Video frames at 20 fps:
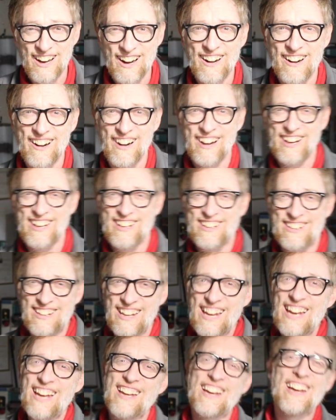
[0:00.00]
All right.
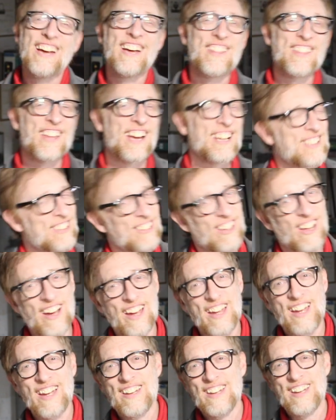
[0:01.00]
Thanks a
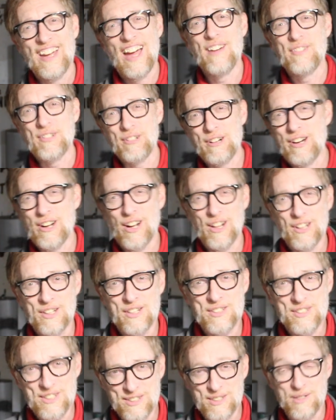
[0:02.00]
lot. Have a great
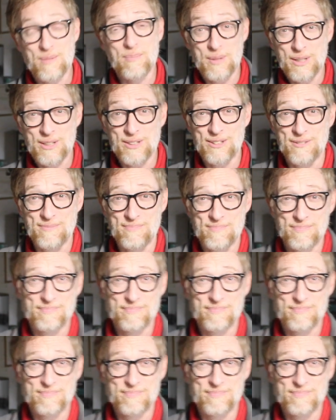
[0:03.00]
holiday season and be good.